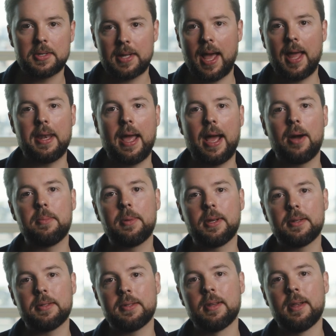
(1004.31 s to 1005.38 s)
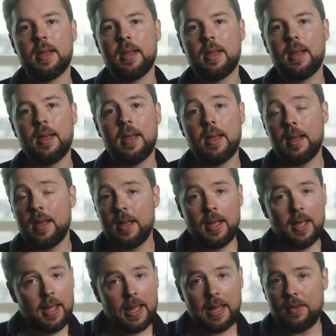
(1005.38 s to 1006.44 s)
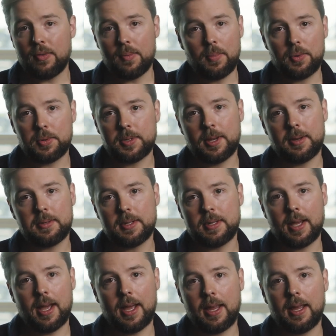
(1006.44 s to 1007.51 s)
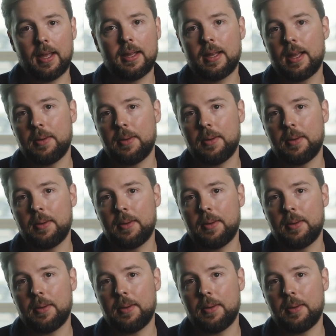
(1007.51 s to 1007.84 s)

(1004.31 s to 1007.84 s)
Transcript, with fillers: stand out because even more so today.